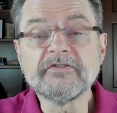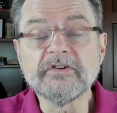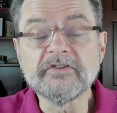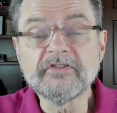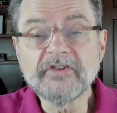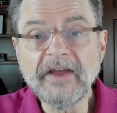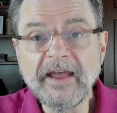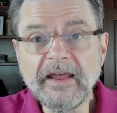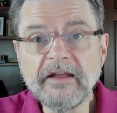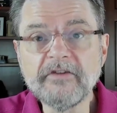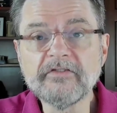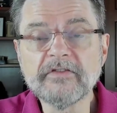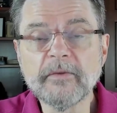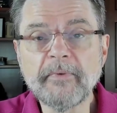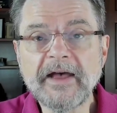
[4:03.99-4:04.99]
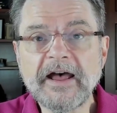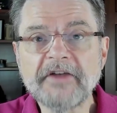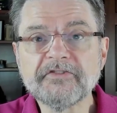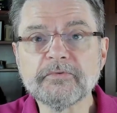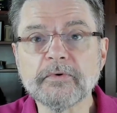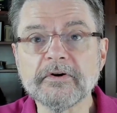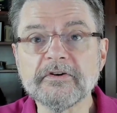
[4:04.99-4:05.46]
to change the
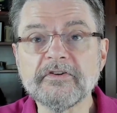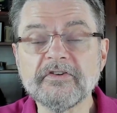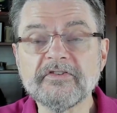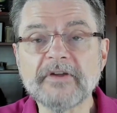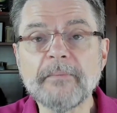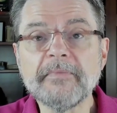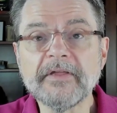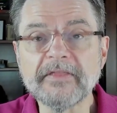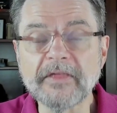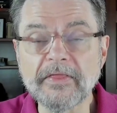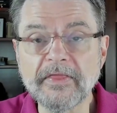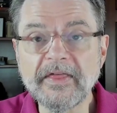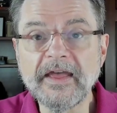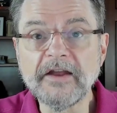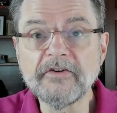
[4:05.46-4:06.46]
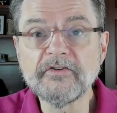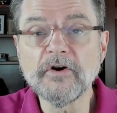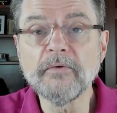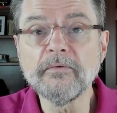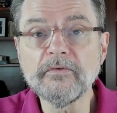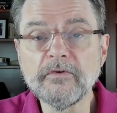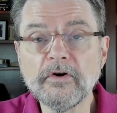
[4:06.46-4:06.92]
password to something that they
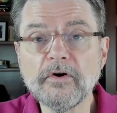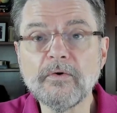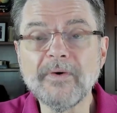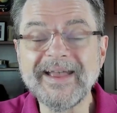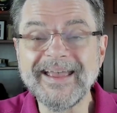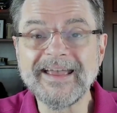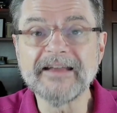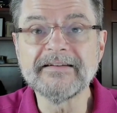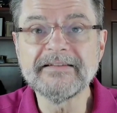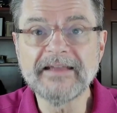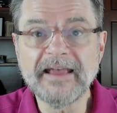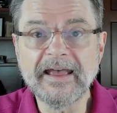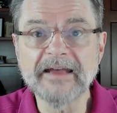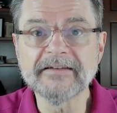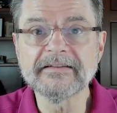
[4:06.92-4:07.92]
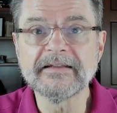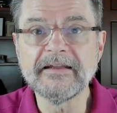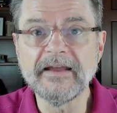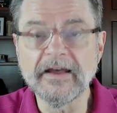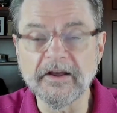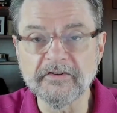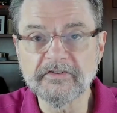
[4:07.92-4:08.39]
don't know and can't
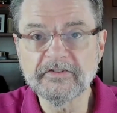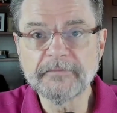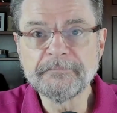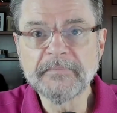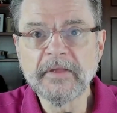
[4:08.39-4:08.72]
guess.